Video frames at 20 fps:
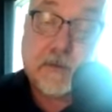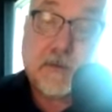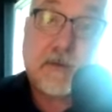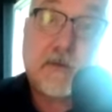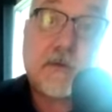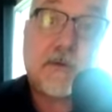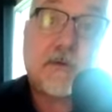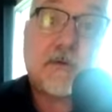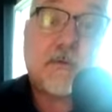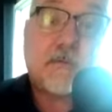
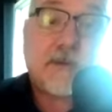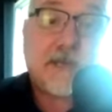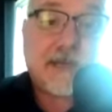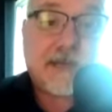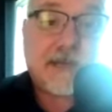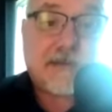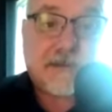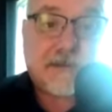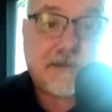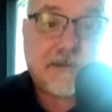
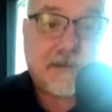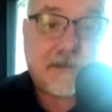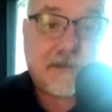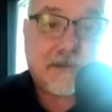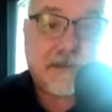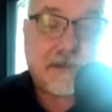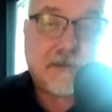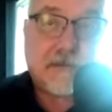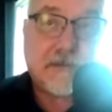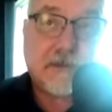
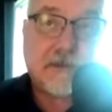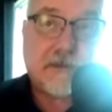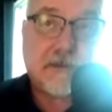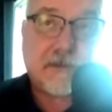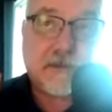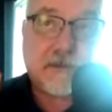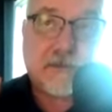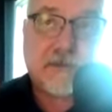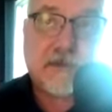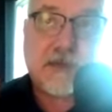Neuroplasticity, which is
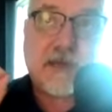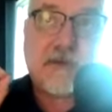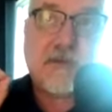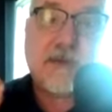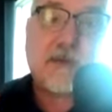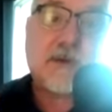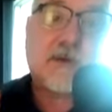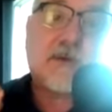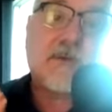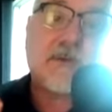the way
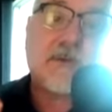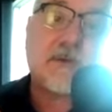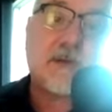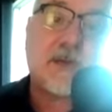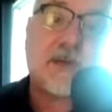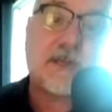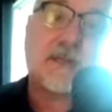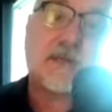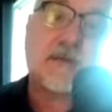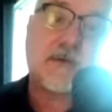we
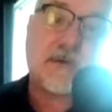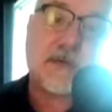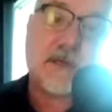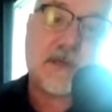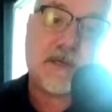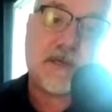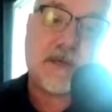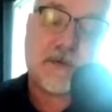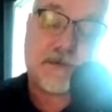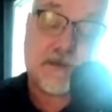overwrite the
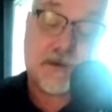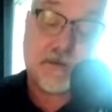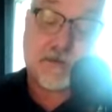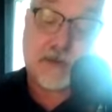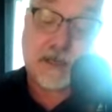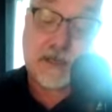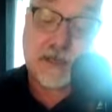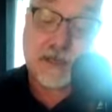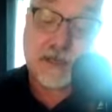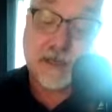training of our
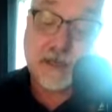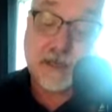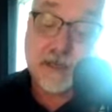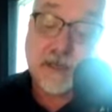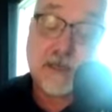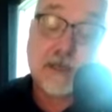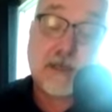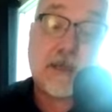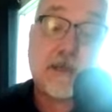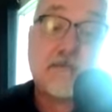mind,
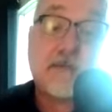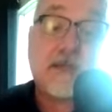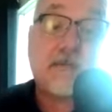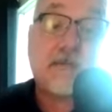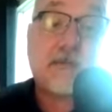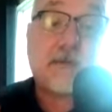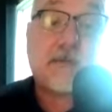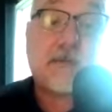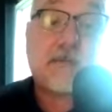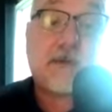can be
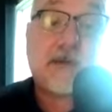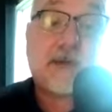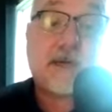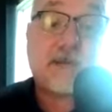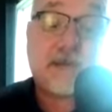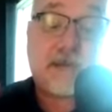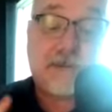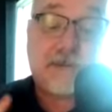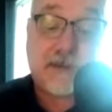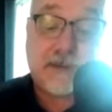both
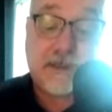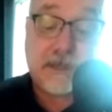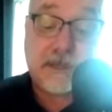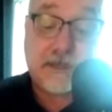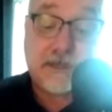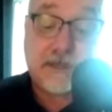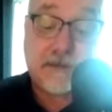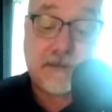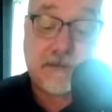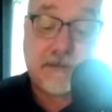positive and
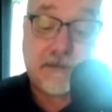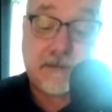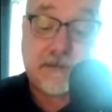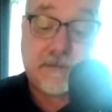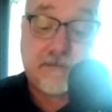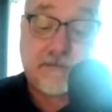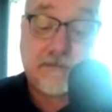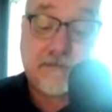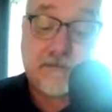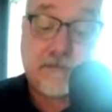negative
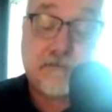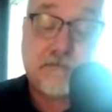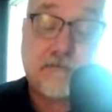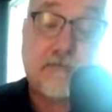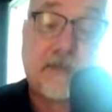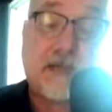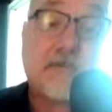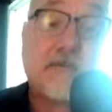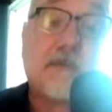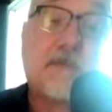
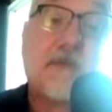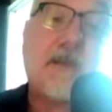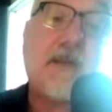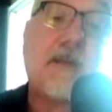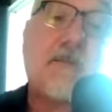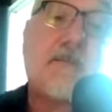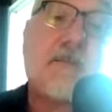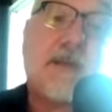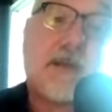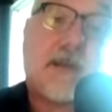by
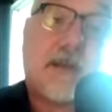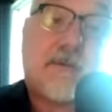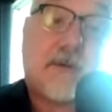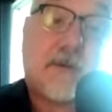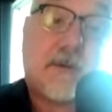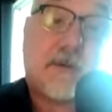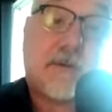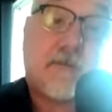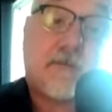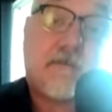repeated behavior.